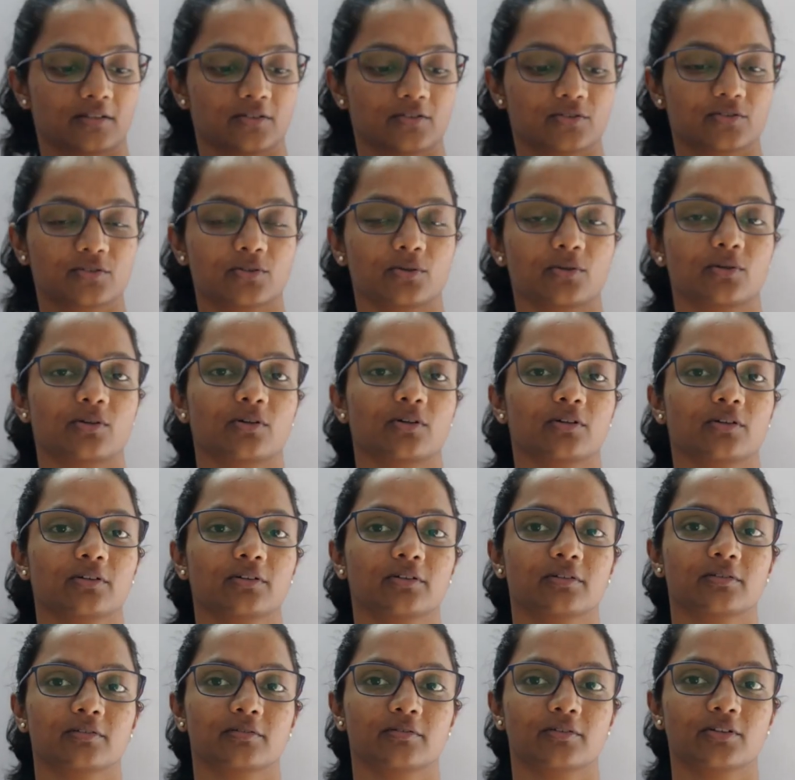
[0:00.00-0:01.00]

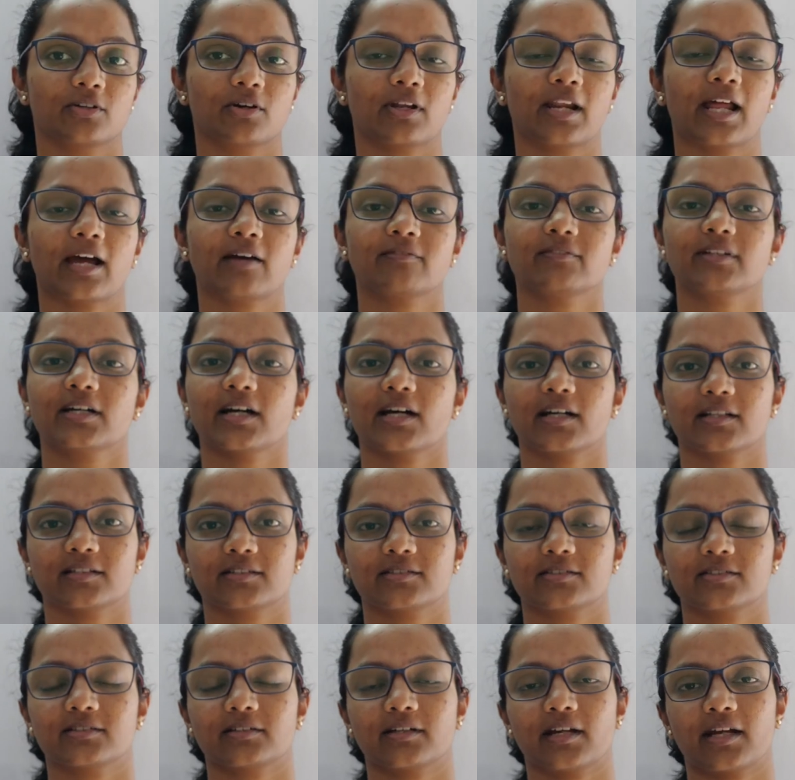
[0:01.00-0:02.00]
So you will have the
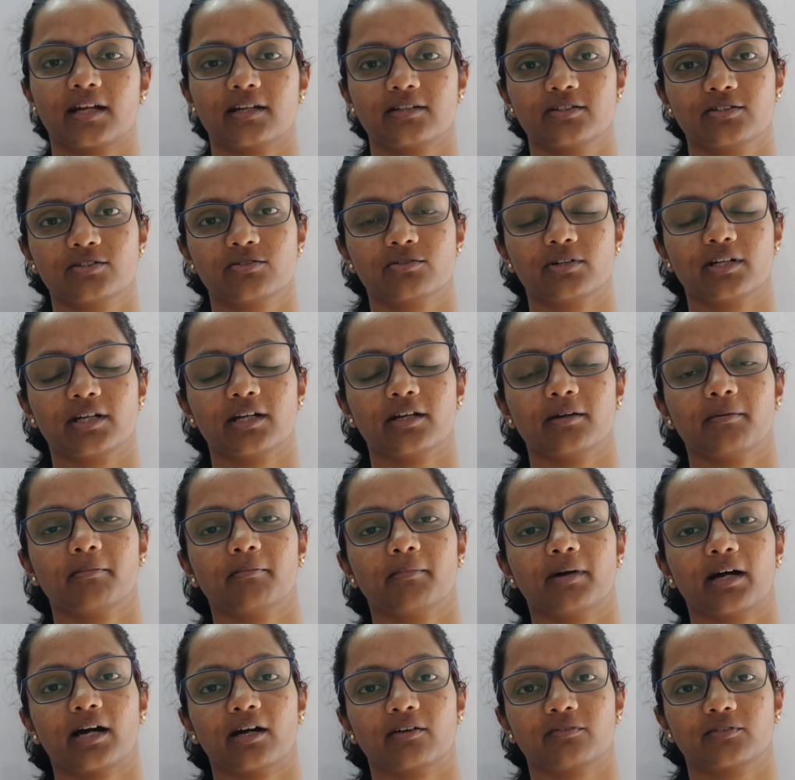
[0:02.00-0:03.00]
answer right today
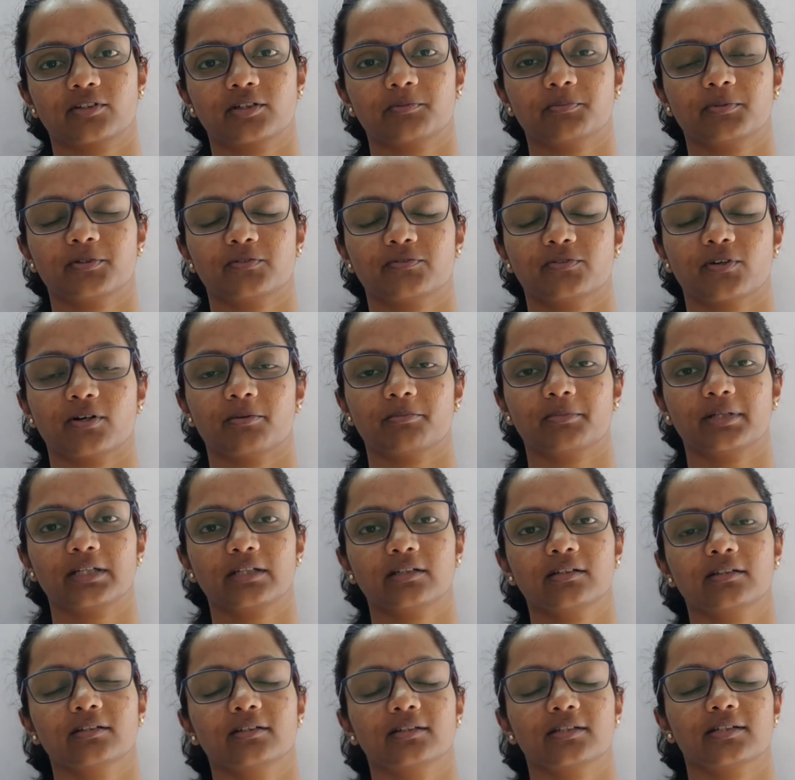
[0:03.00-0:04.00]
by after
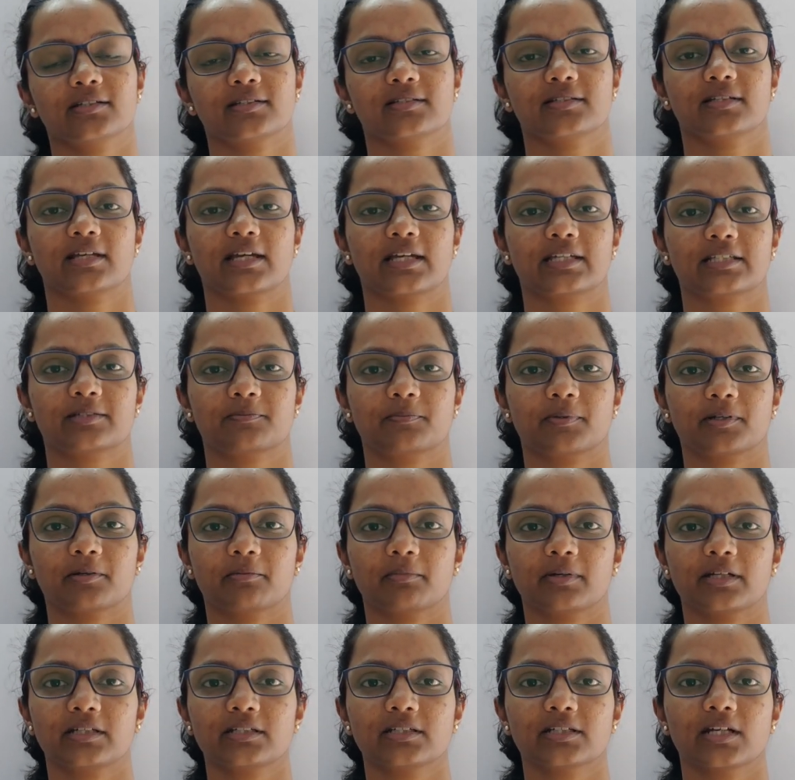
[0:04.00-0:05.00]
performing this
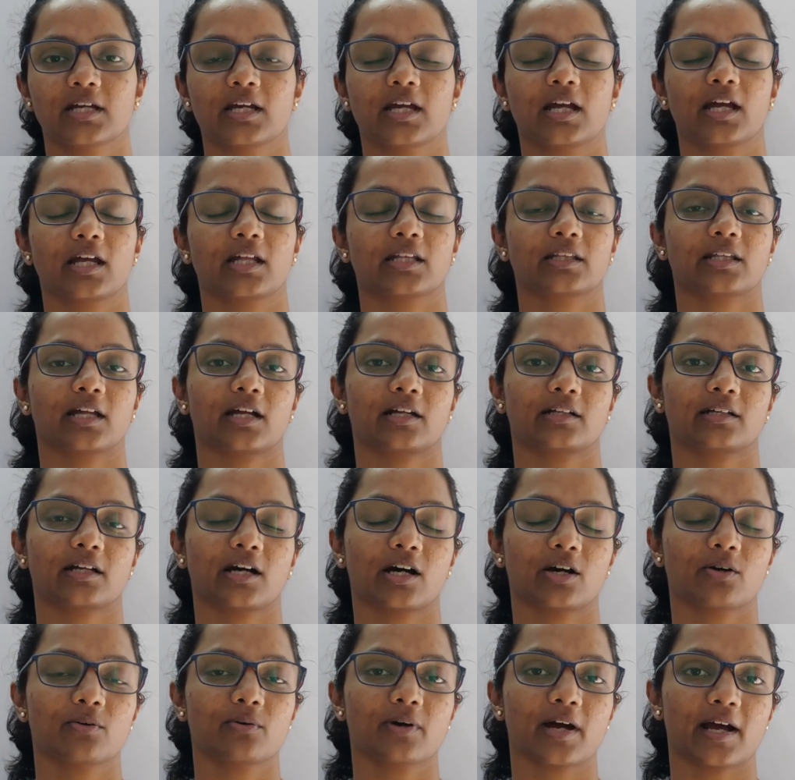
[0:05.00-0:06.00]
experiment, that
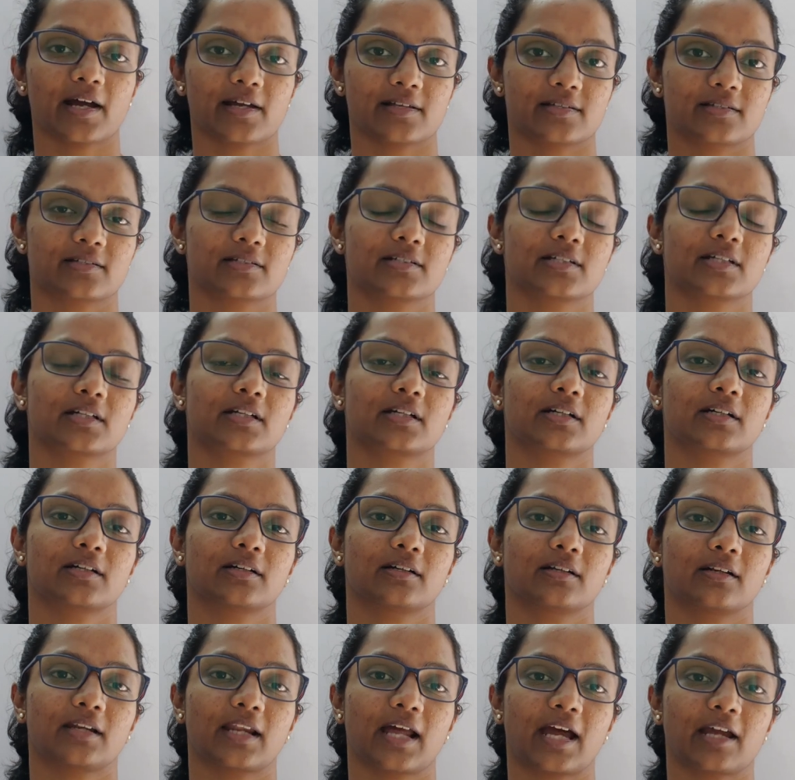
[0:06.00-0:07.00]
how acidic
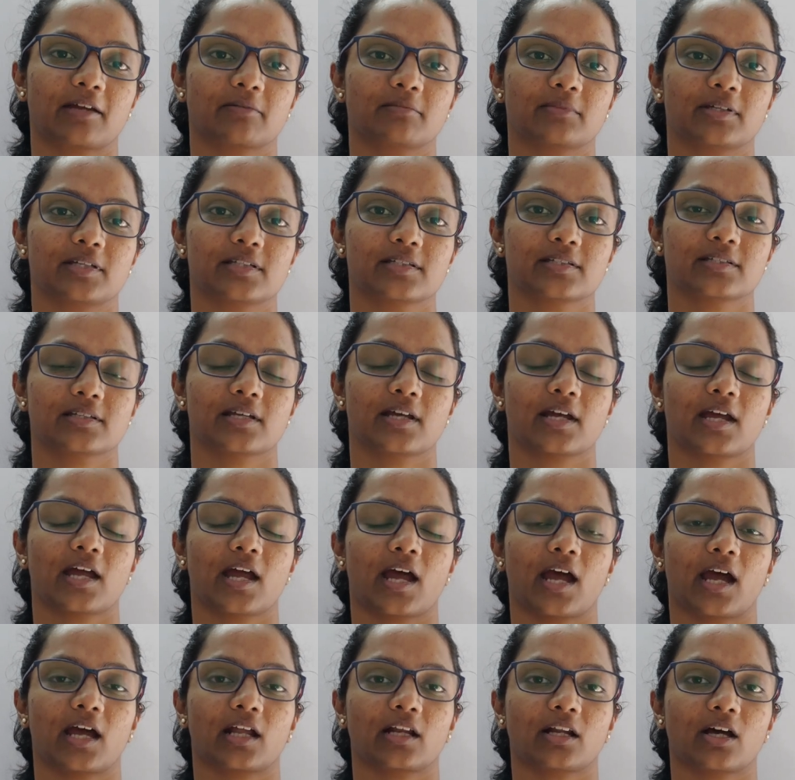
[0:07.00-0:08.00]
lime is
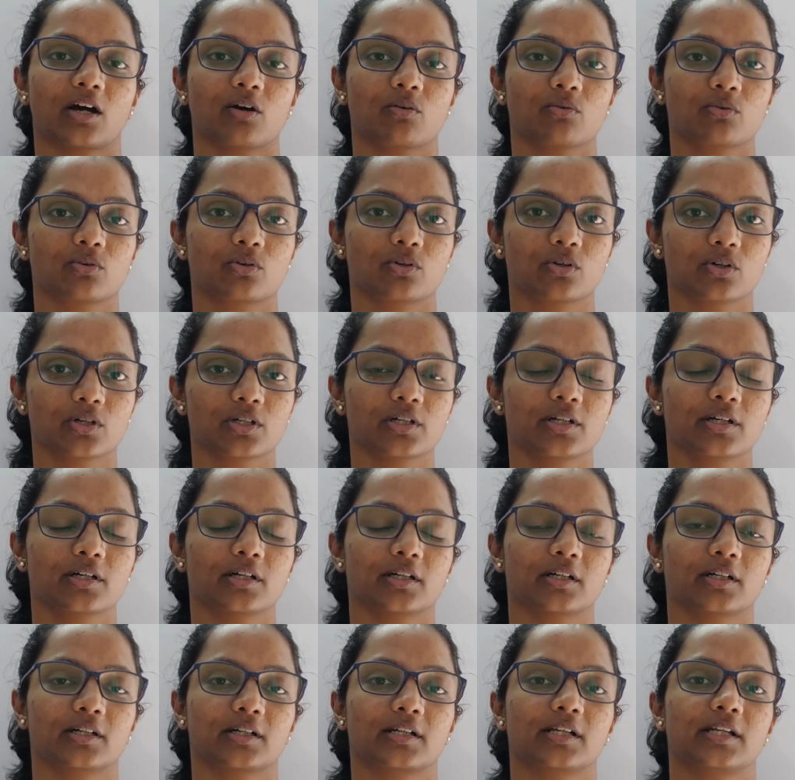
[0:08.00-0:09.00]
and how good
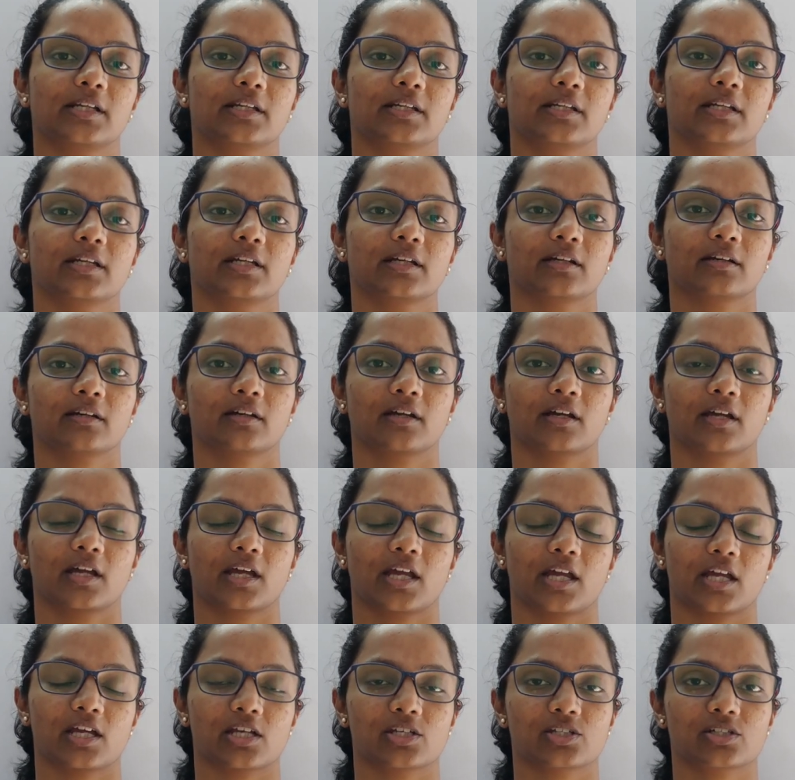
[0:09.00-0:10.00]
a cleaning
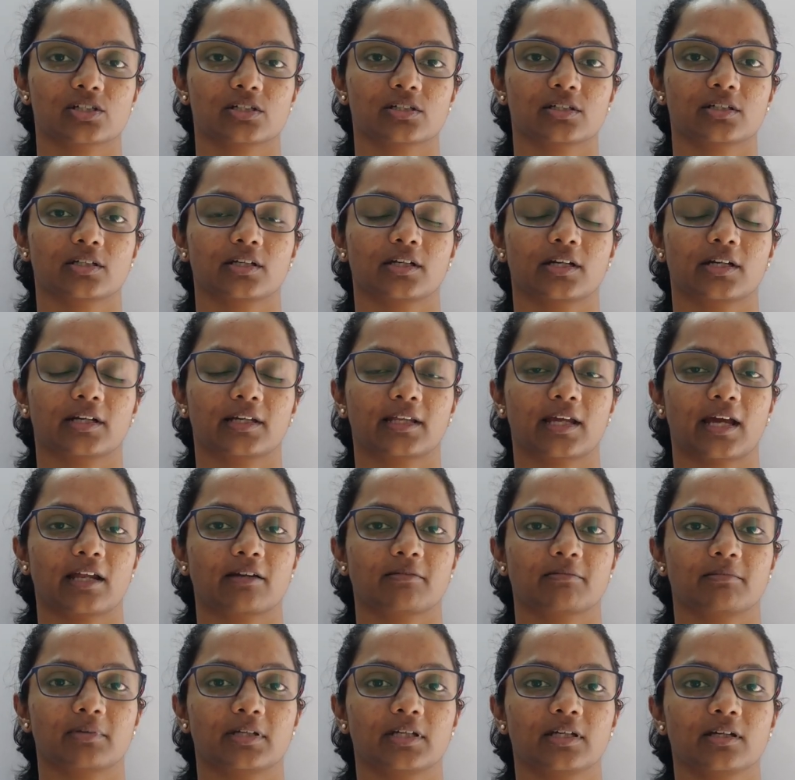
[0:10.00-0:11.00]
agent it
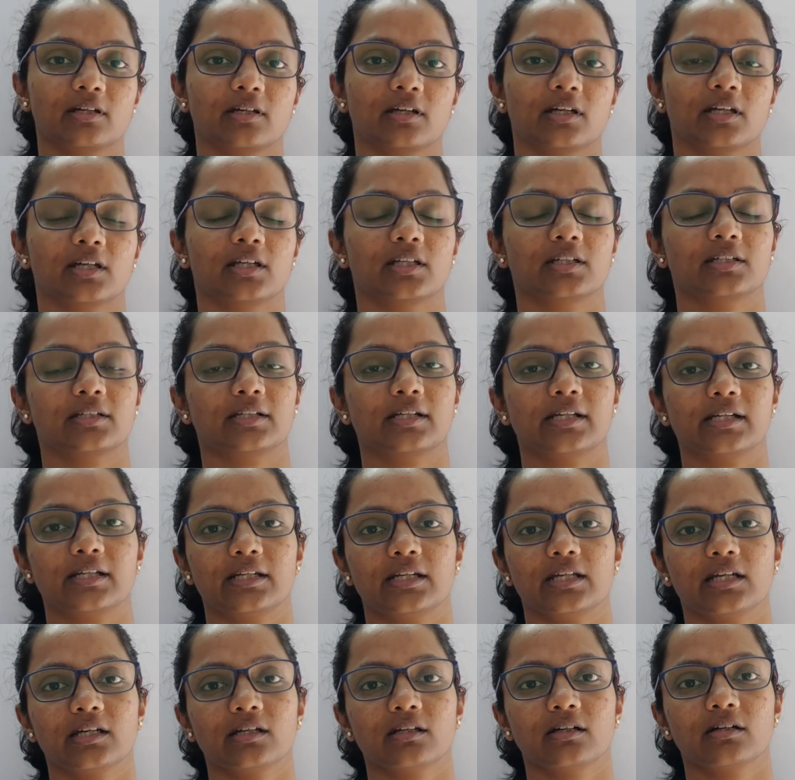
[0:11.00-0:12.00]
can be in
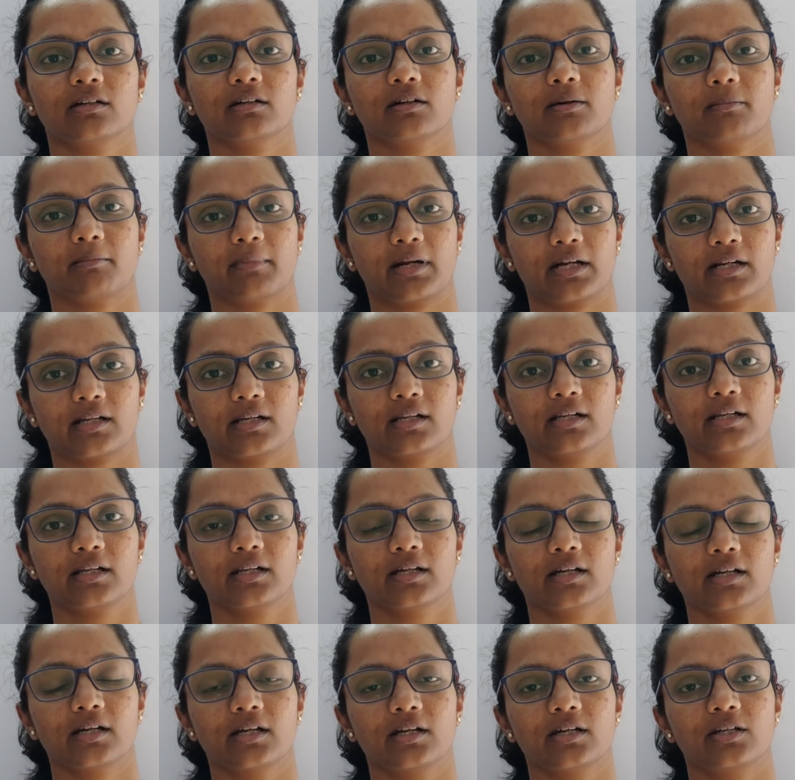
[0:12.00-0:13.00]
cleaning metal
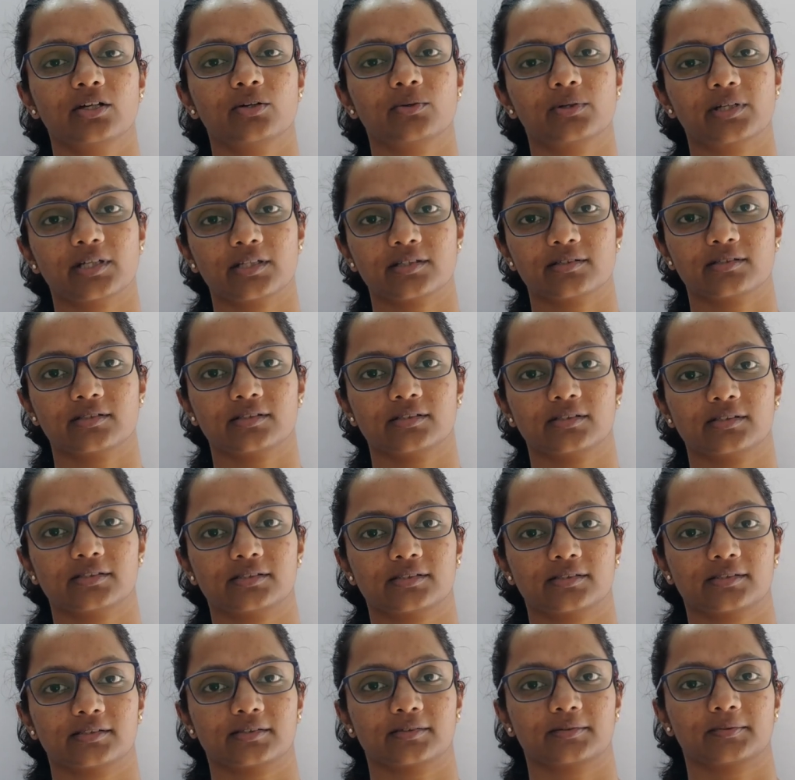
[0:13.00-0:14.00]

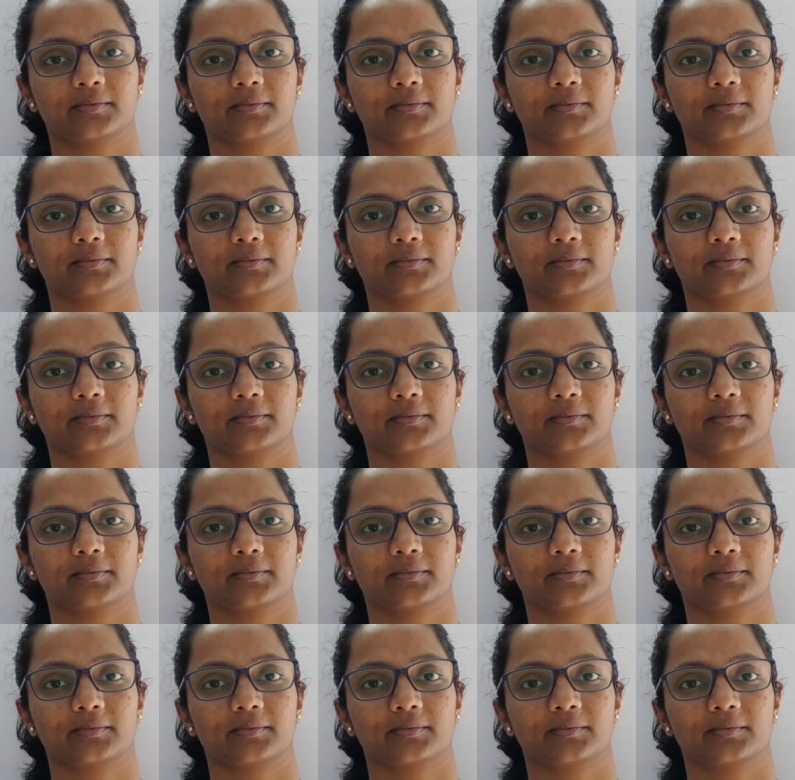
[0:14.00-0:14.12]
utensils.